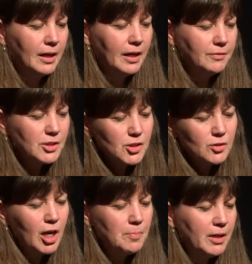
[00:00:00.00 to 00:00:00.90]
I've
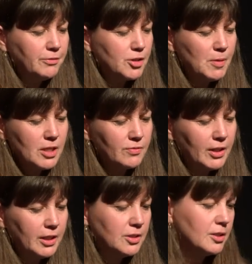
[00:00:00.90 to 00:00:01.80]
described my
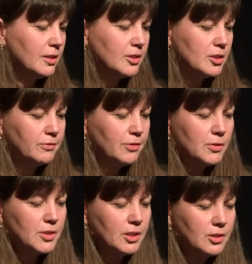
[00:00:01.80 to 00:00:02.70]
spaceflight uh, to
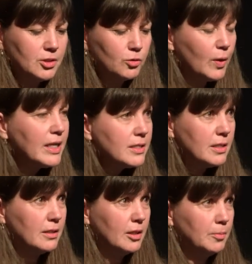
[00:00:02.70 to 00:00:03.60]
folks in great
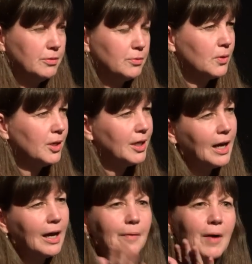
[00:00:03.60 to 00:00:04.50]
detail before, and
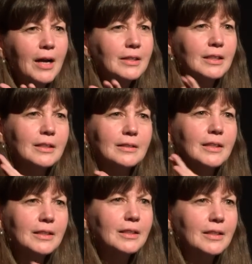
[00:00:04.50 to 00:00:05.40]
I think
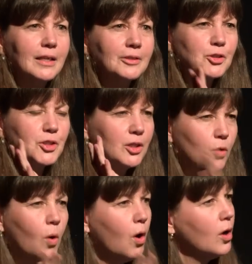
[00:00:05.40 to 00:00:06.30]
they think they
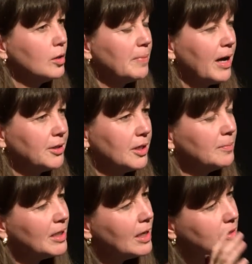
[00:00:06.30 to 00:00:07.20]
understand all about it.
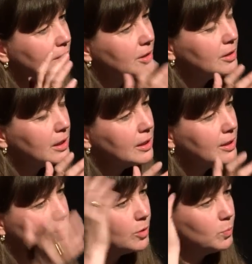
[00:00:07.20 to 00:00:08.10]
I mean, I'll sit there at
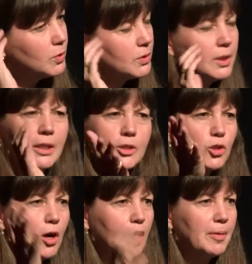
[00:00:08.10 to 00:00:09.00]
lunch and we'll
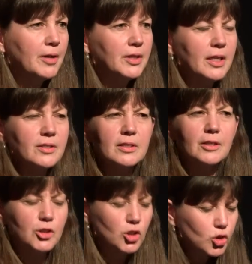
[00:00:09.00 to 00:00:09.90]
talk about things and
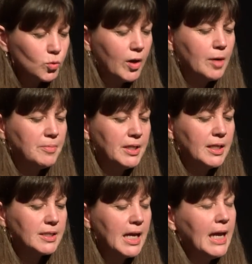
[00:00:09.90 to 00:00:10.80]
I'll describe
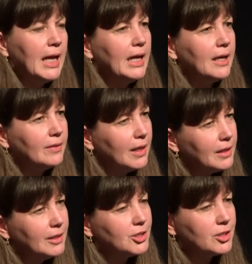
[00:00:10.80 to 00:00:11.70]
things, and
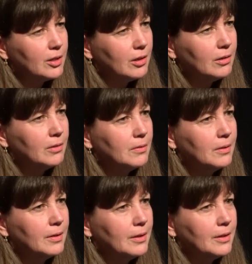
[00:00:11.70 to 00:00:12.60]
then I show
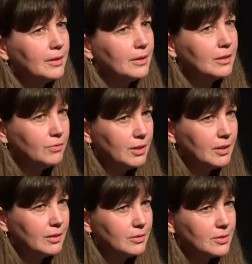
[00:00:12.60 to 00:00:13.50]
the
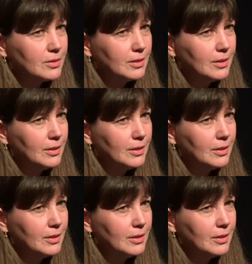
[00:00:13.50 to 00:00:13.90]
videos.